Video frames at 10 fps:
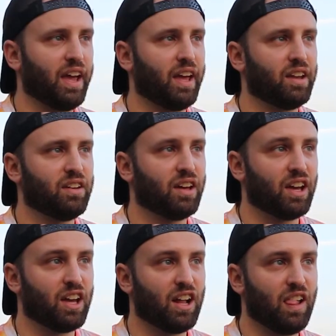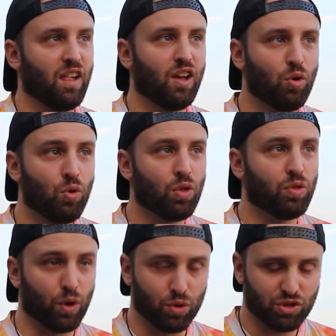and
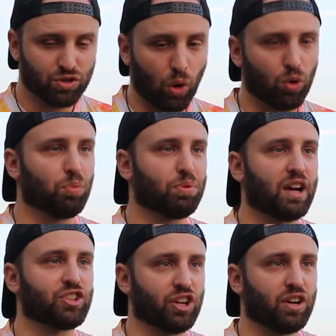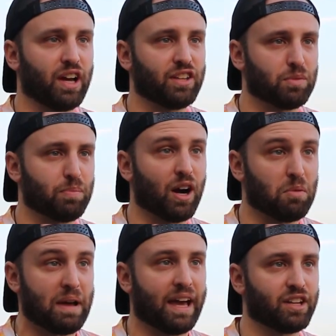there was total pressure as a
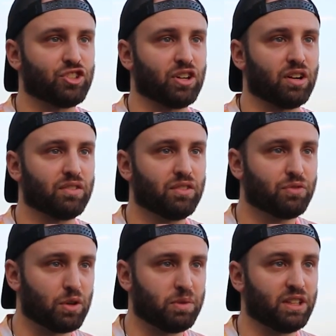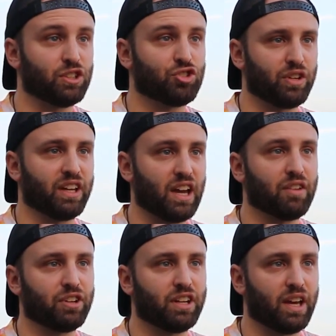bar manager for me to drink
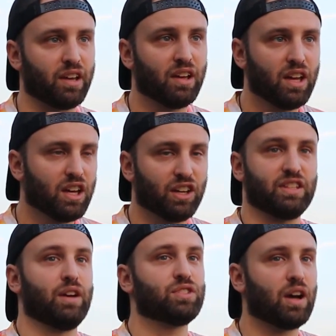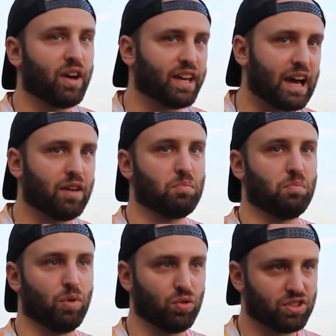every day, because that was how I got
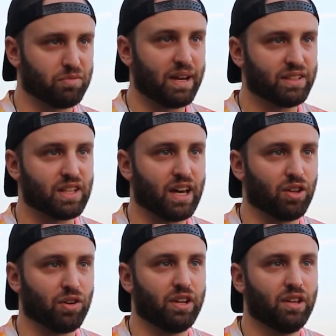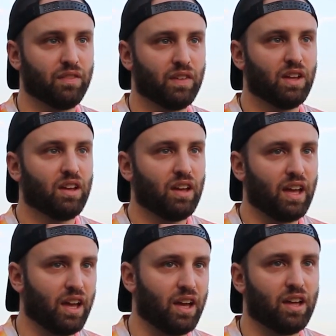most of my salary,
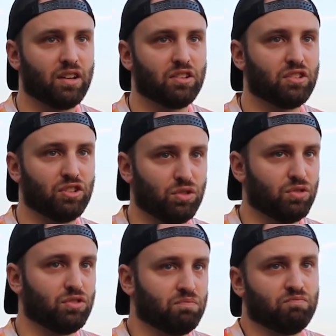and you